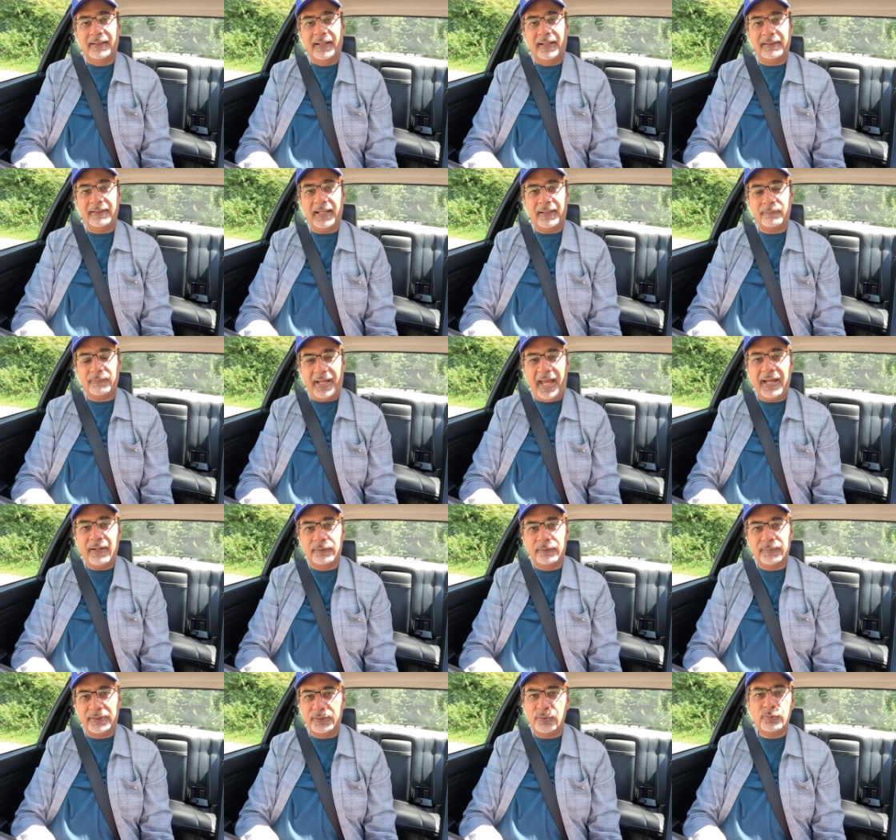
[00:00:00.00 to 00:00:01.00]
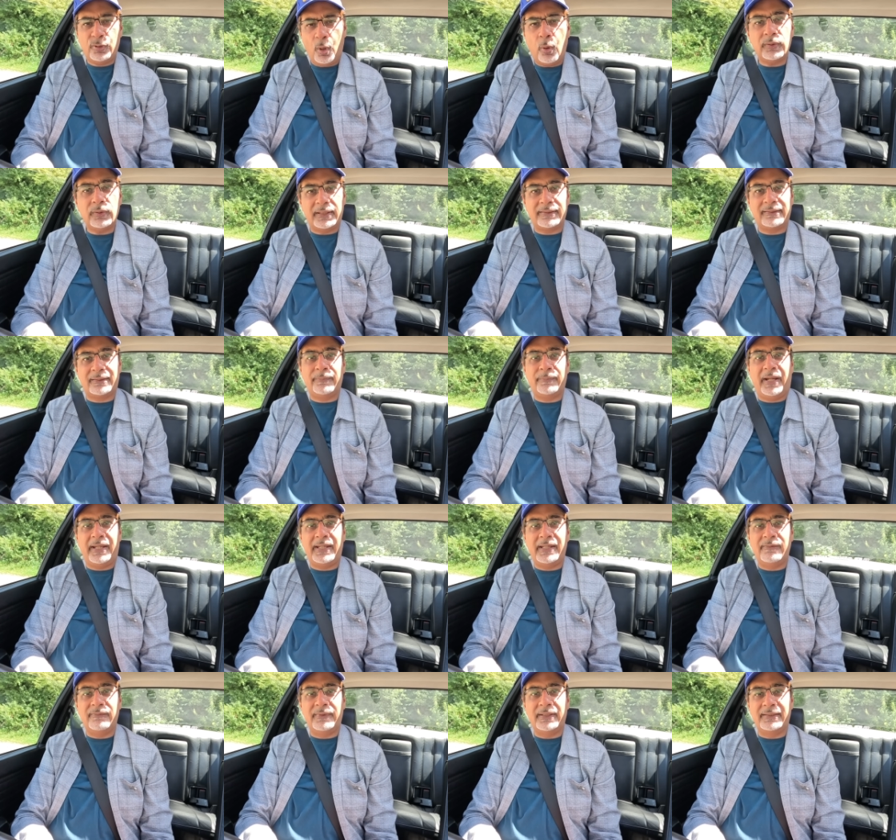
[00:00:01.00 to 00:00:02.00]
And you're like, but hang on, but you told us to buy
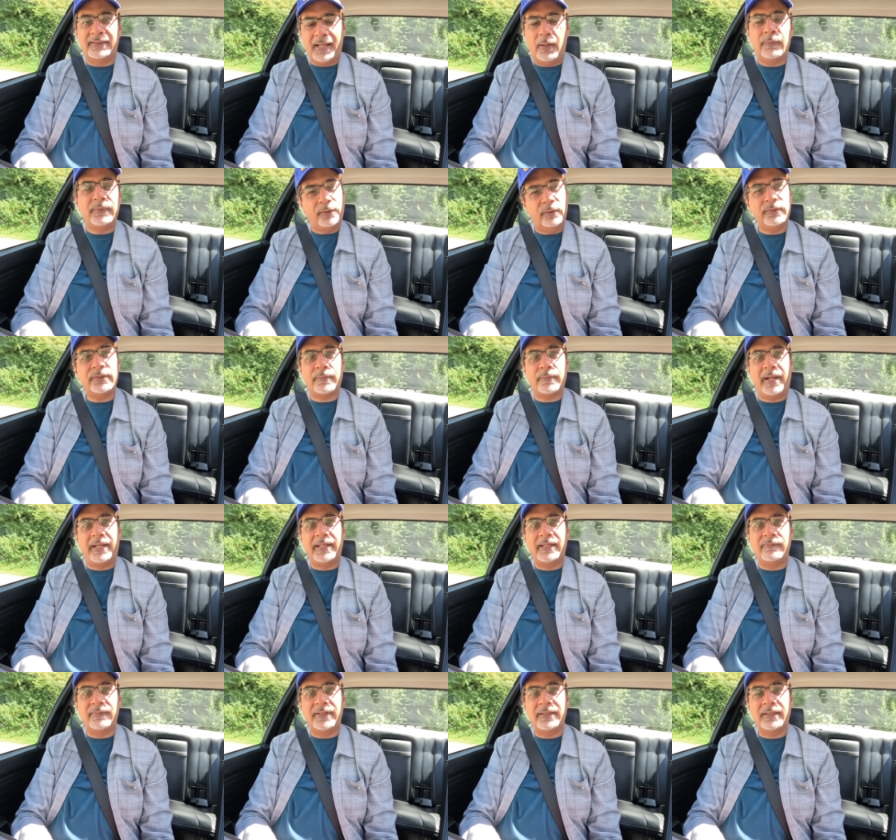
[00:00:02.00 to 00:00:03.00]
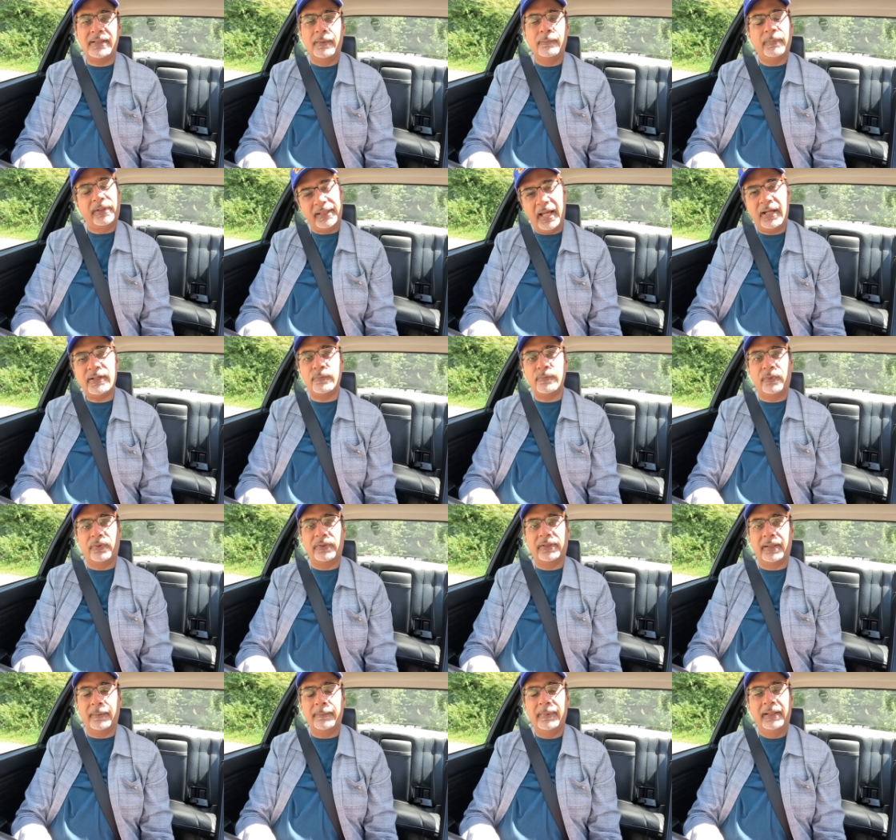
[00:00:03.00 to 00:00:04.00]
EVs. Yeah, we told you to buy EVs, but now you
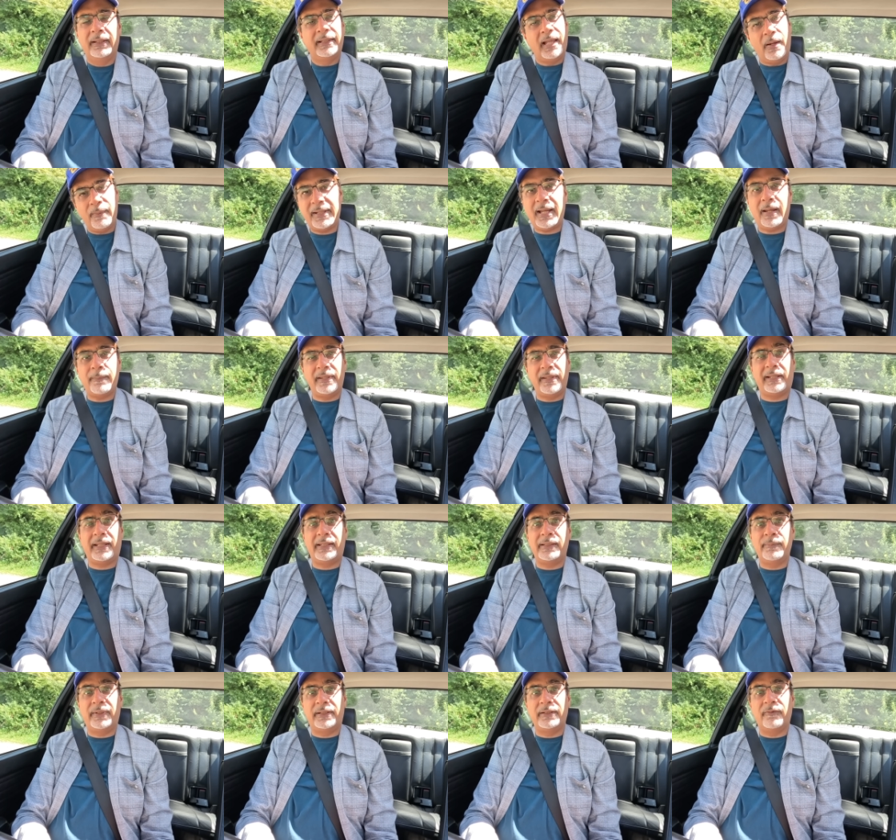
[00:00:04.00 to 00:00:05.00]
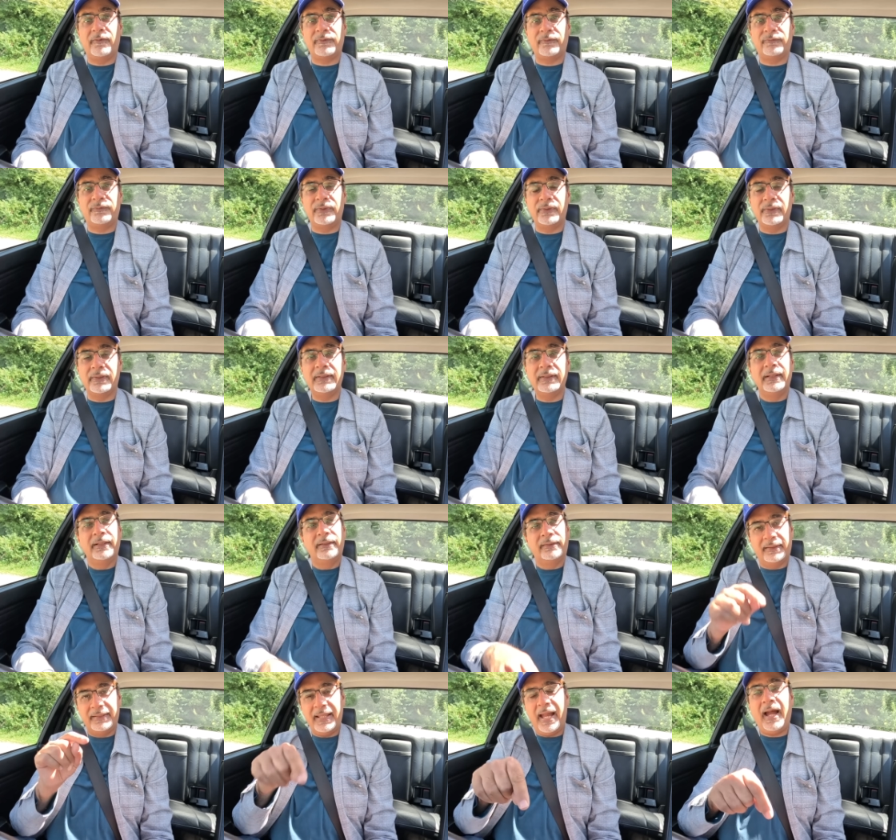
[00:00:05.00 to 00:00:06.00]
bought them. Now we can't make any money off the fuel.
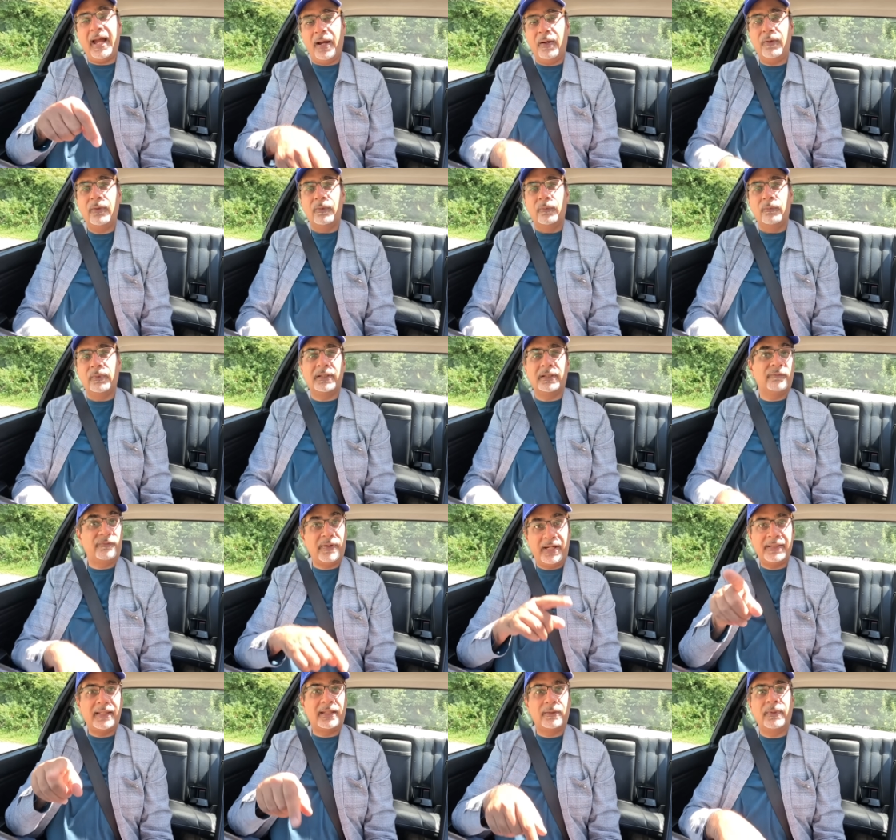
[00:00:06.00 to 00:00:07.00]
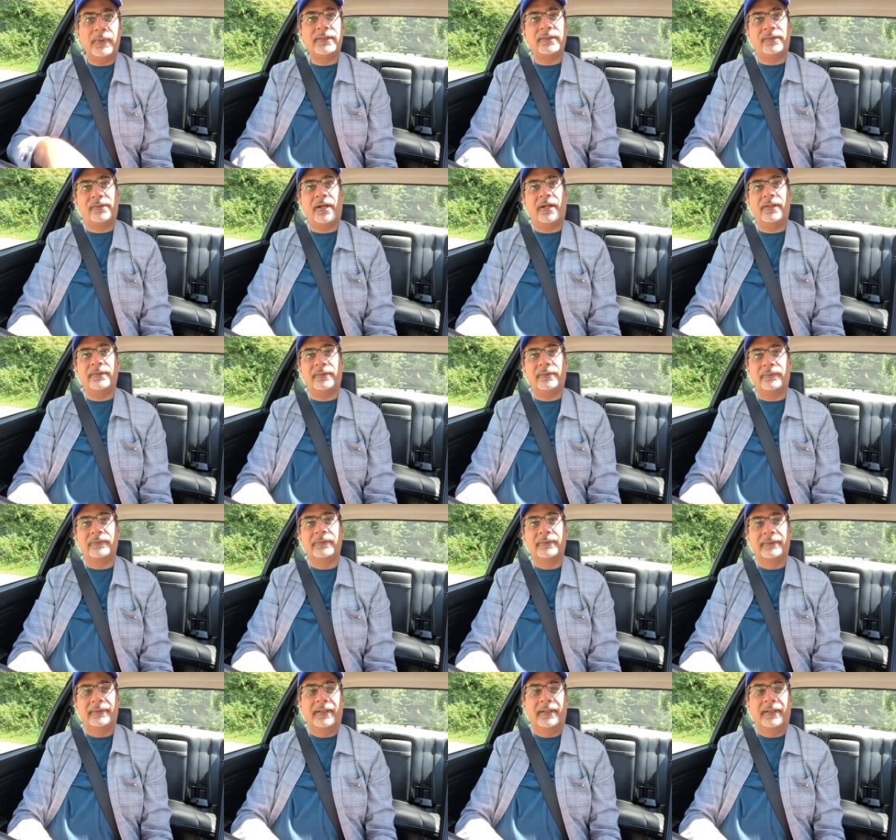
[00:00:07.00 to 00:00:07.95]
So now we're going to find another way to charge you.